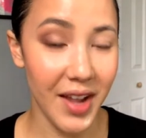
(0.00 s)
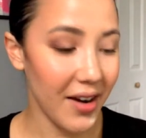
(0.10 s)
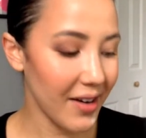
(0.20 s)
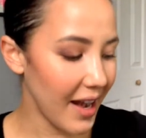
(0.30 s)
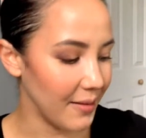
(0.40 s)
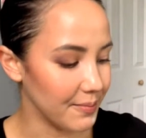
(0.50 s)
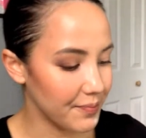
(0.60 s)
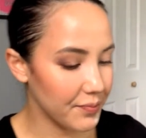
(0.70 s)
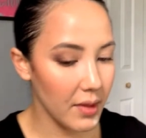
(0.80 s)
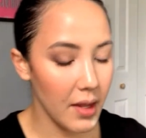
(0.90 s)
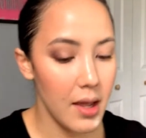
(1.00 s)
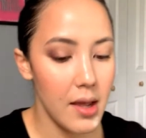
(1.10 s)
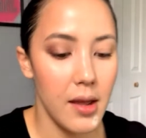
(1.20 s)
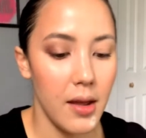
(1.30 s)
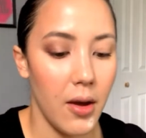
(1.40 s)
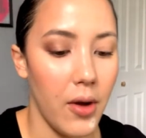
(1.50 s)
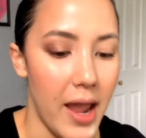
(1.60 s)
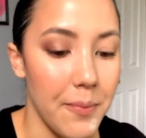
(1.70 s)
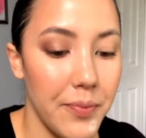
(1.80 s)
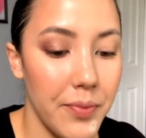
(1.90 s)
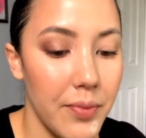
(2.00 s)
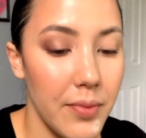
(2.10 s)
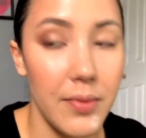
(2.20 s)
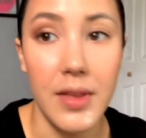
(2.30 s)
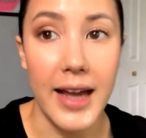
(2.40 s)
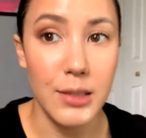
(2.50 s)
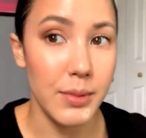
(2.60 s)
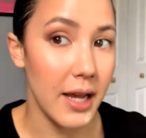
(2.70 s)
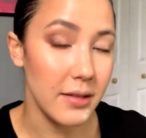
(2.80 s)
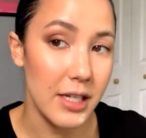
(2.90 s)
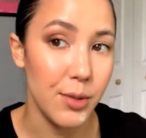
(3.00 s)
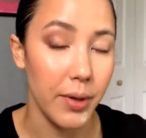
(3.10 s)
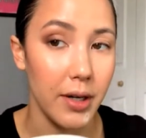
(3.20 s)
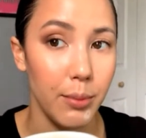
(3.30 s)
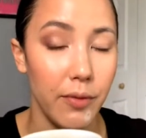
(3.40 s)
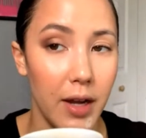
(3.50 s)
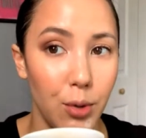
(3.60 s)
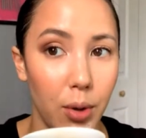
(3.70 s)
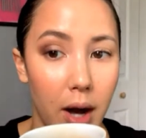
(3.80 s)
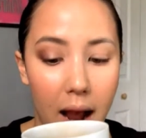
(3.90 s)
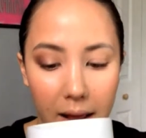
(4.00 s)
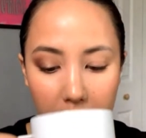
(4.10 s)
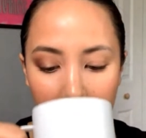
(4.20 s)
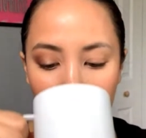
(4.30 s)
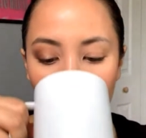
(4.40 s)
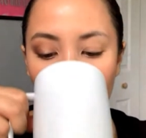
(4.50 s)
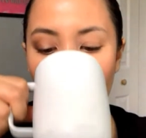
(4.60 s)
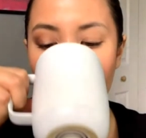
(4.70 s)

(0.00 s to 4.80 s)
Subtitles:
All right. Okay. Last but not least, we're going to move on to our eyeliner.